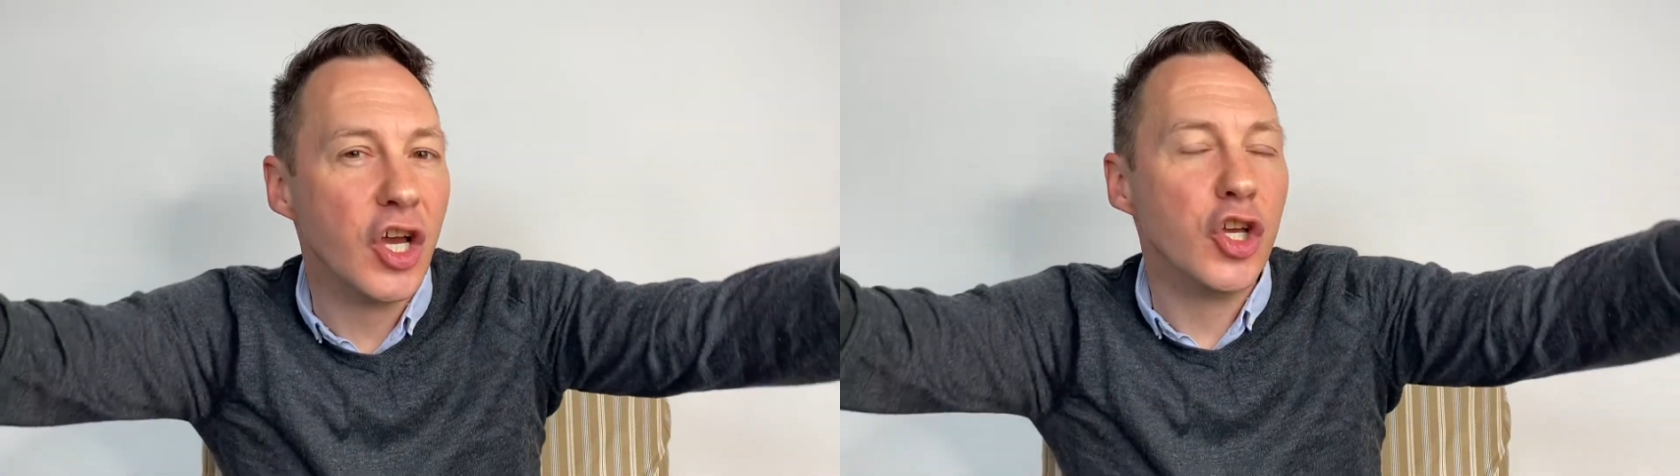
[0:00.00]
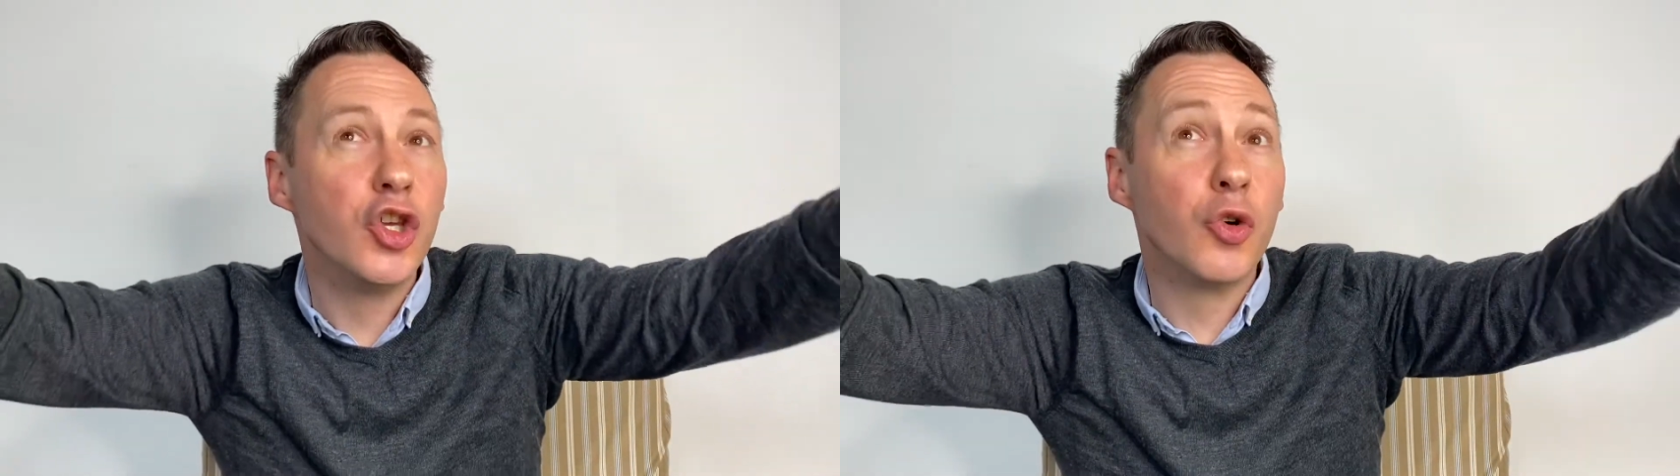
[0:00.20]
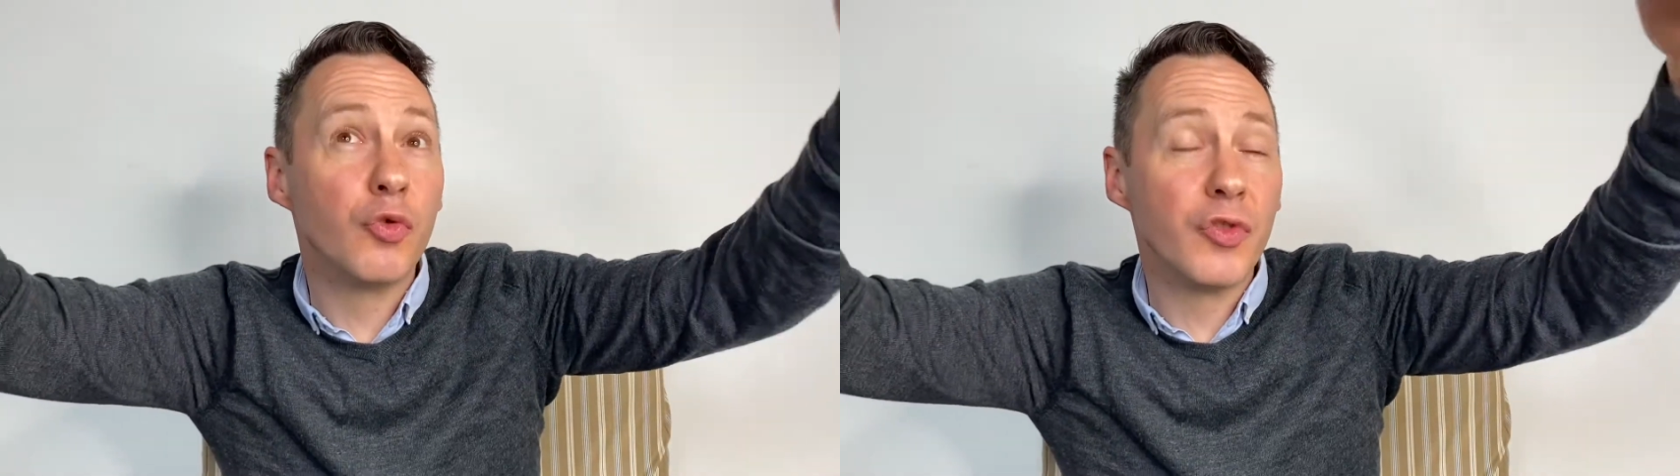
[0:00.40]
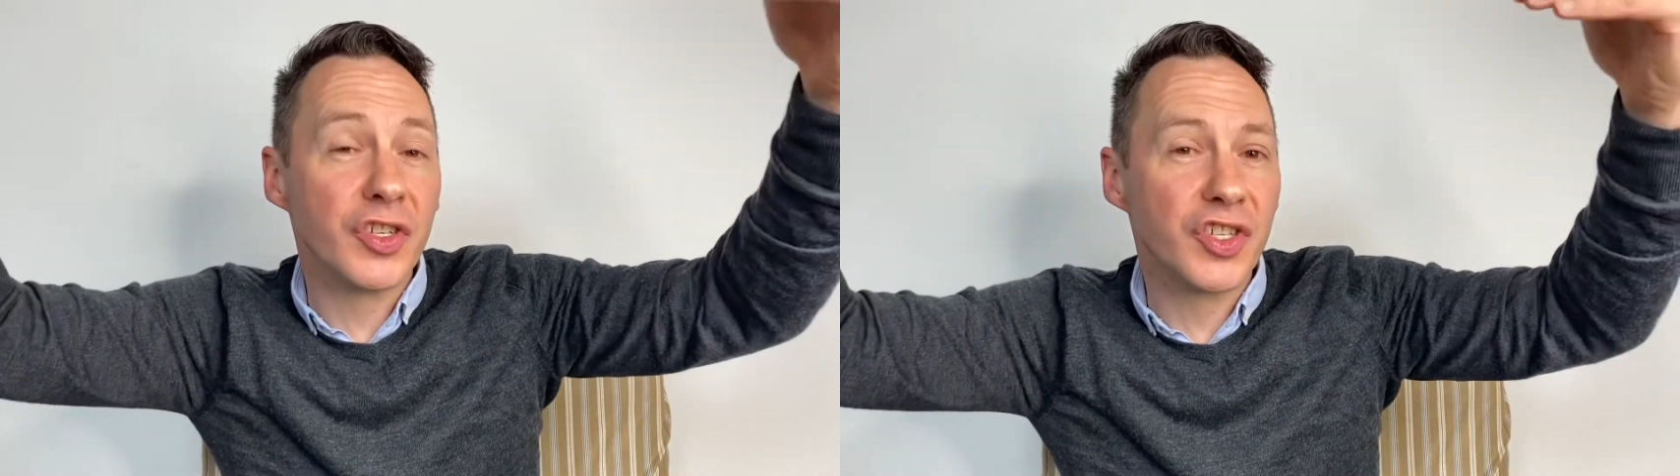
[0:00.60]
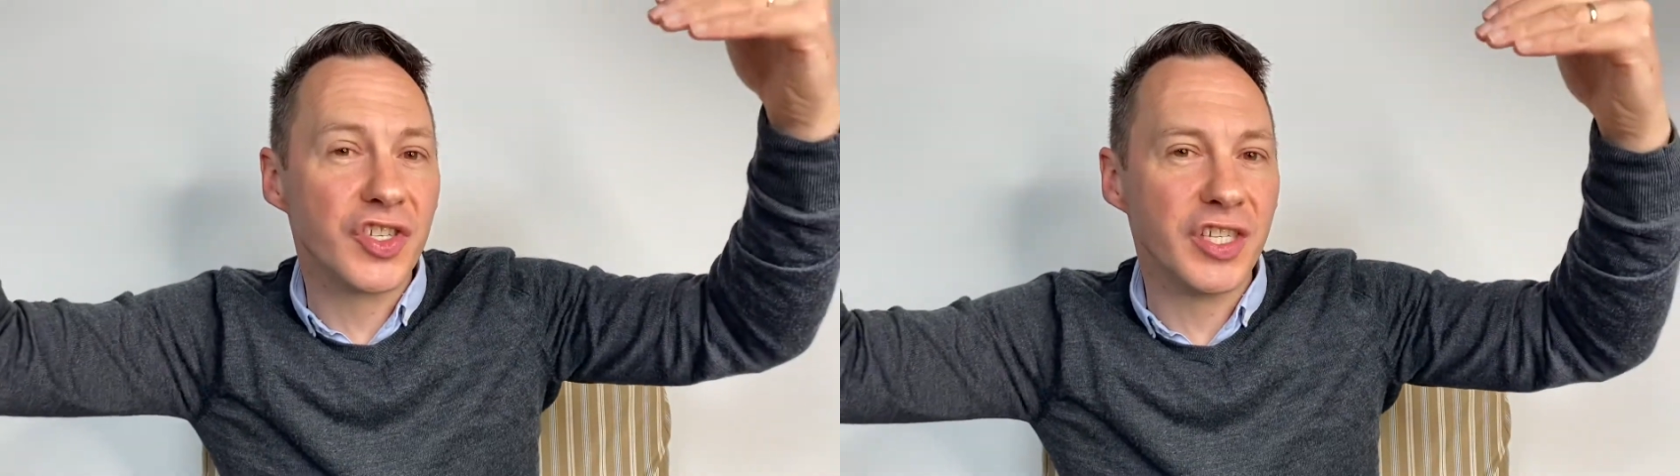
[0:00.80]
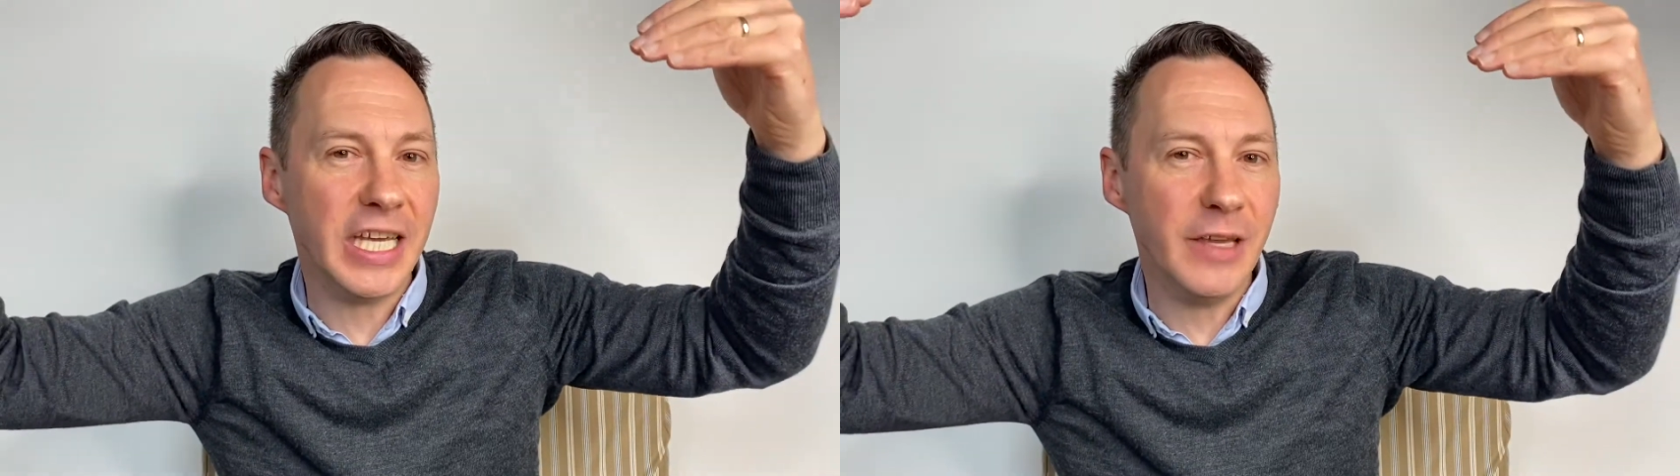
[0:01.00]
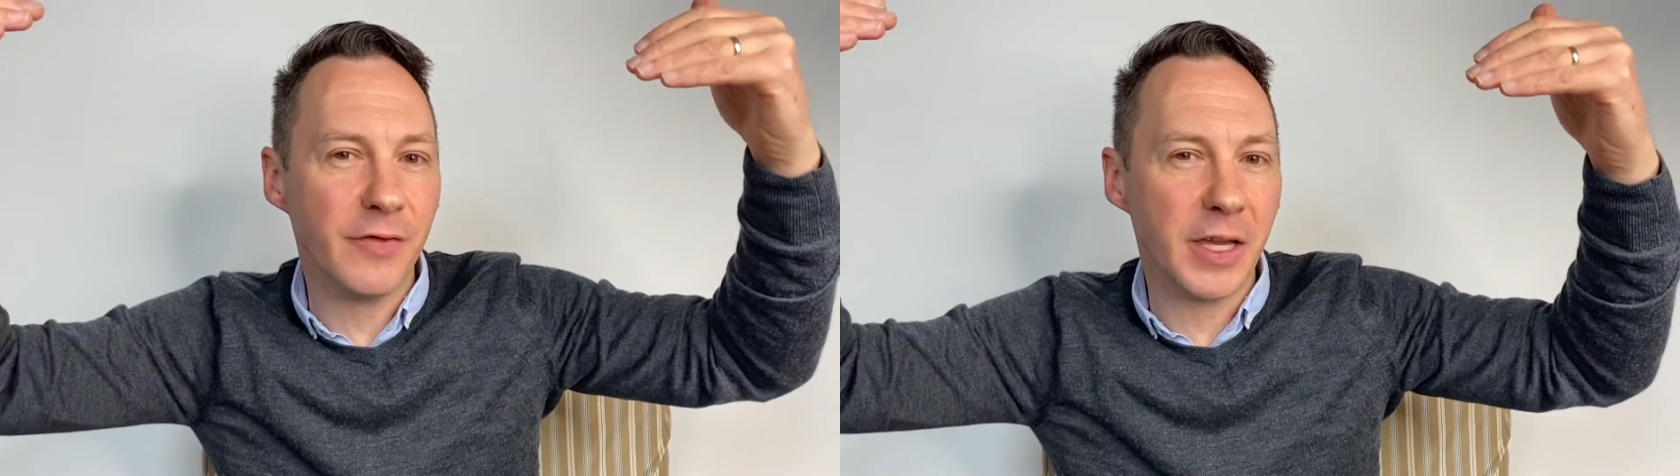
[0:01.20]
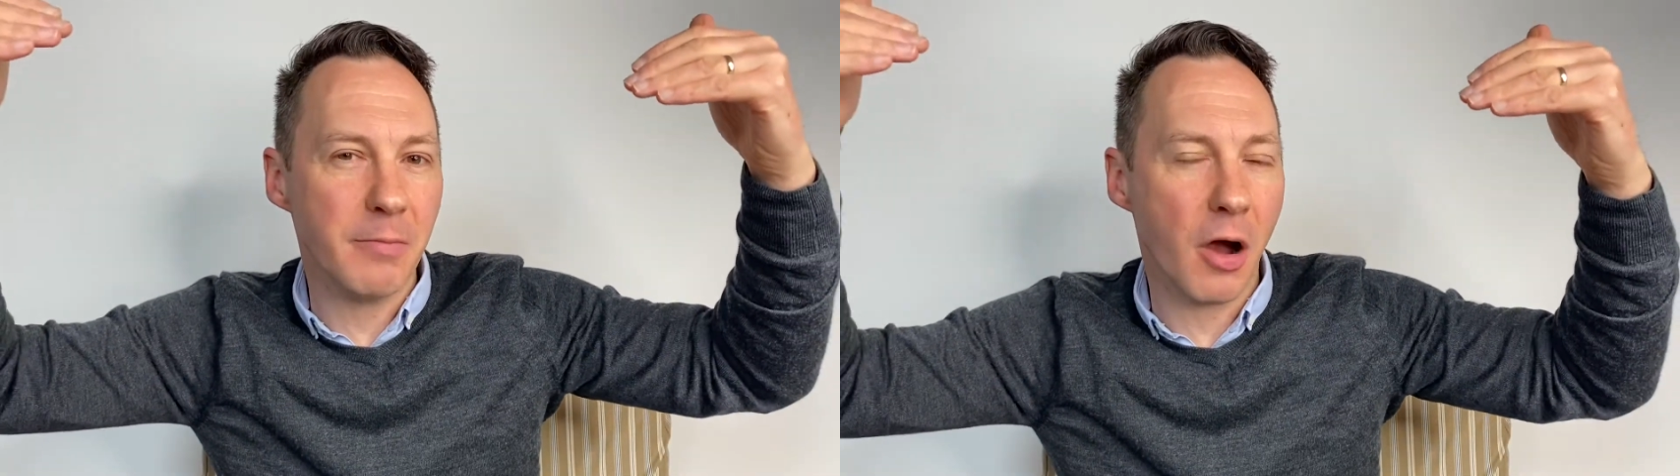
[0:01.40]
you're
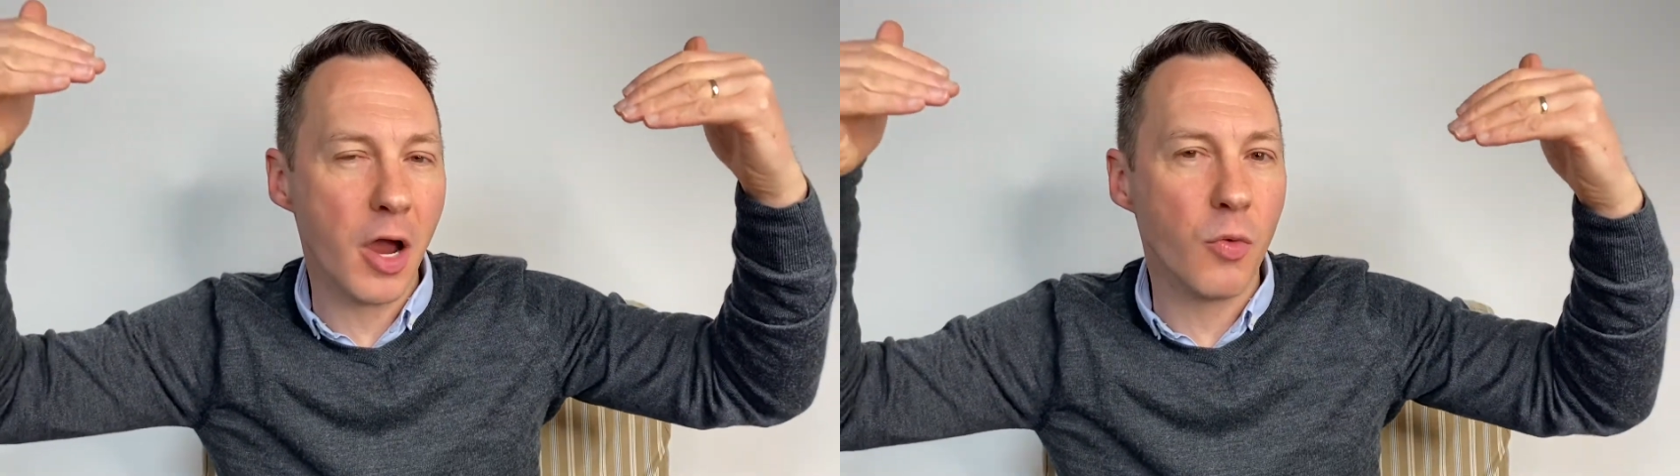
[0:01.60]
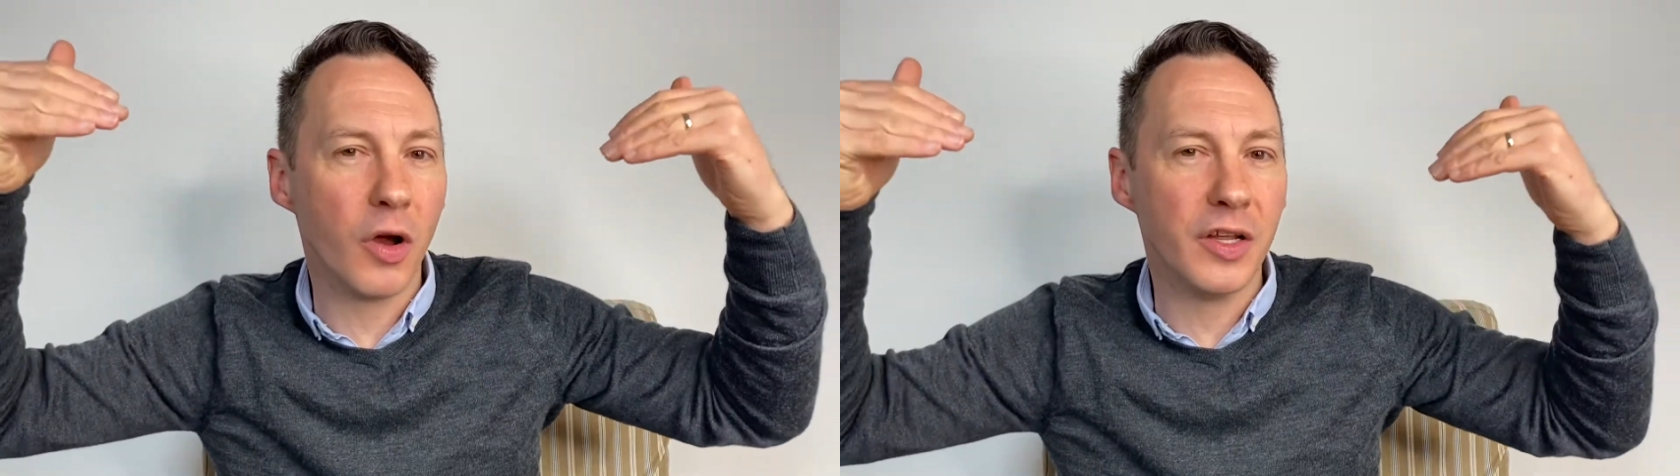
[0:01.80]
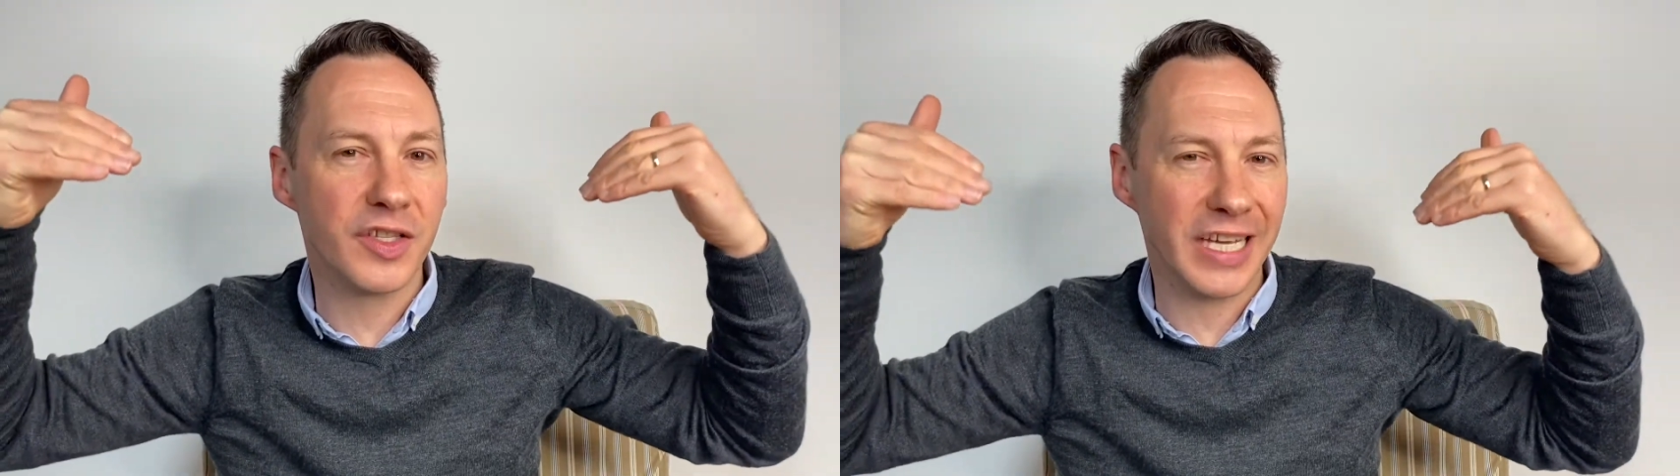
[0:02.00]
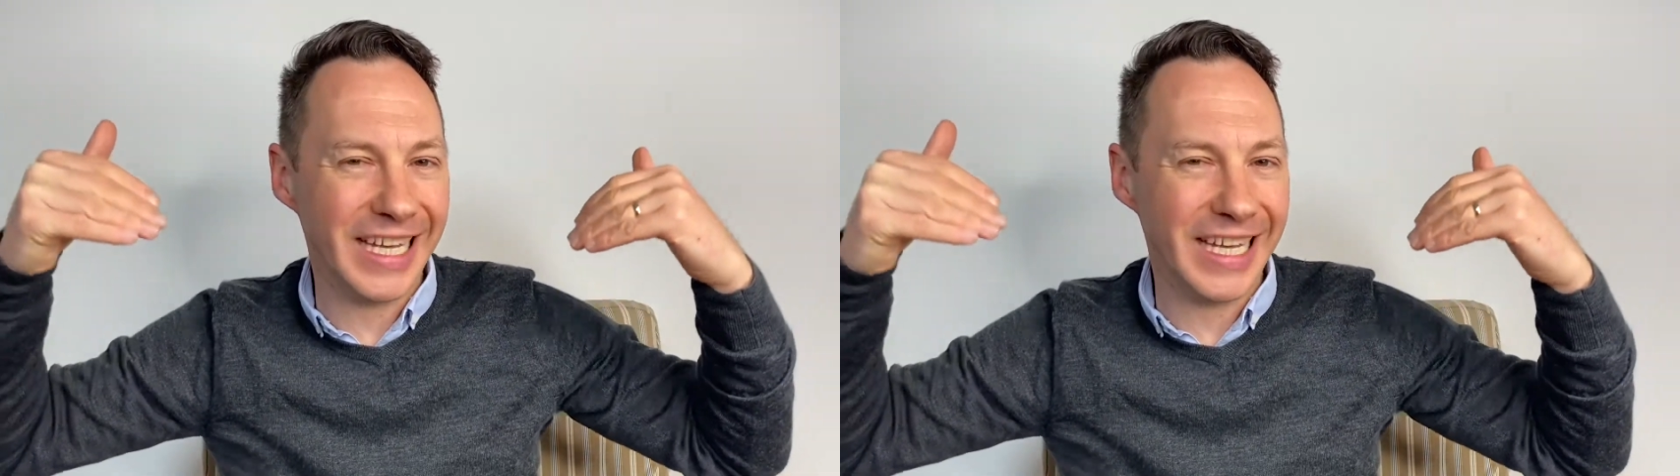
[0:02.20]
receiving my words